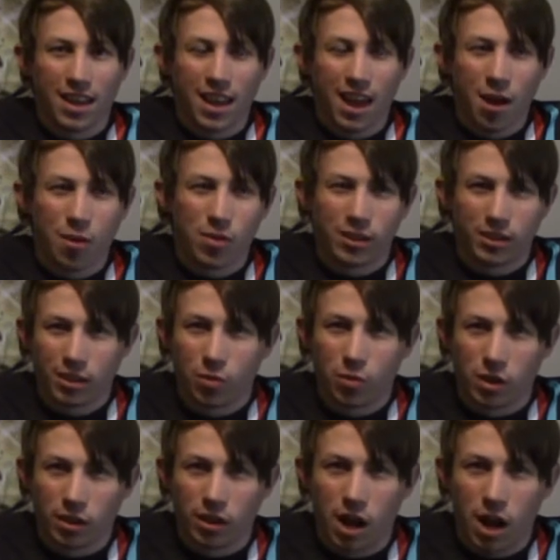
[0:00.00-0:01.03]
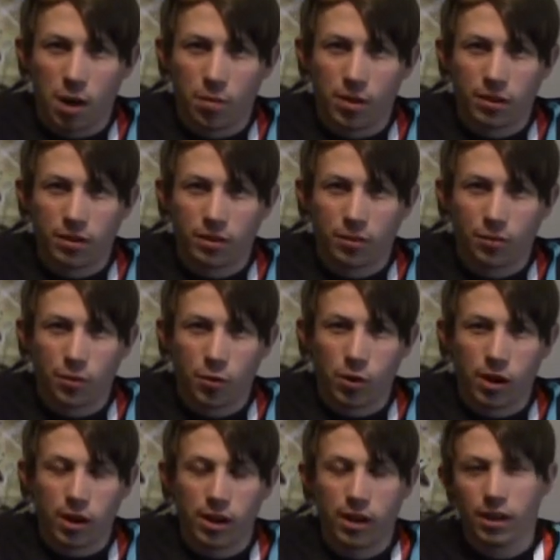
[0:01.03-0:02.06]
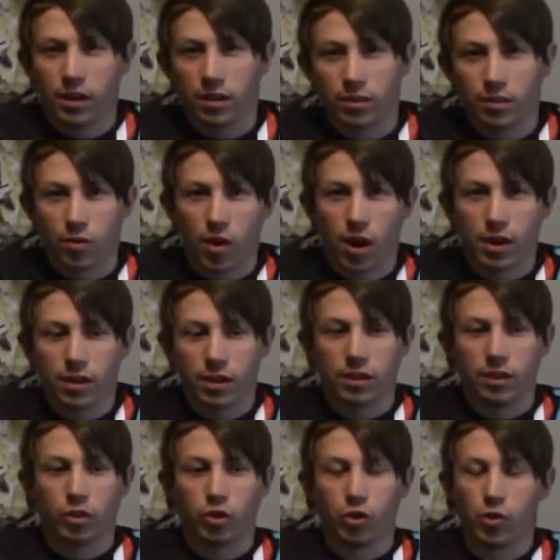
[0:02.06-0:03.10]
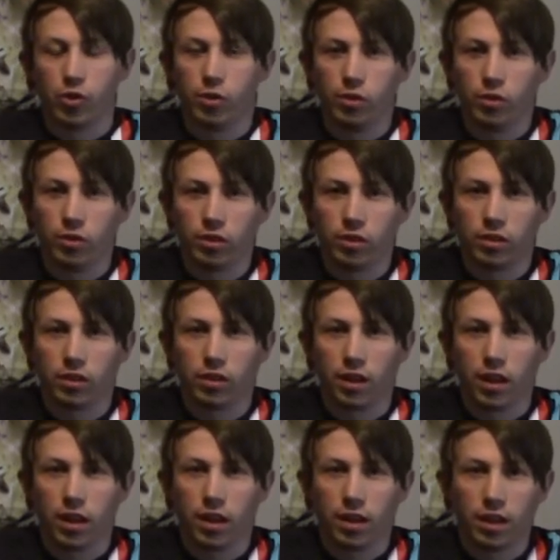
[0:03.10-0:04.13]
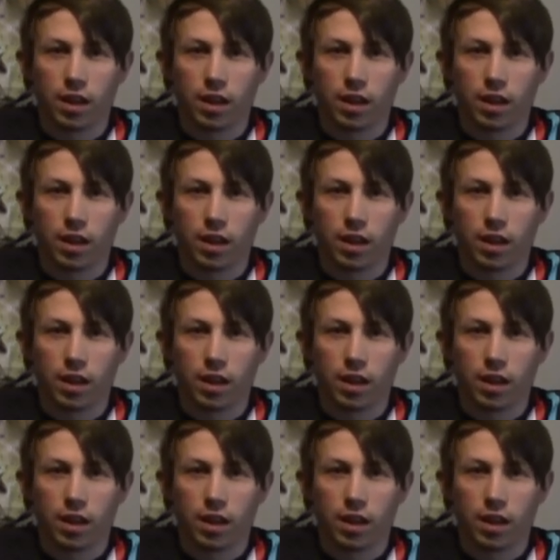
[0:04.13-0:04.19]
I wish there were lobbies for it so I could choose like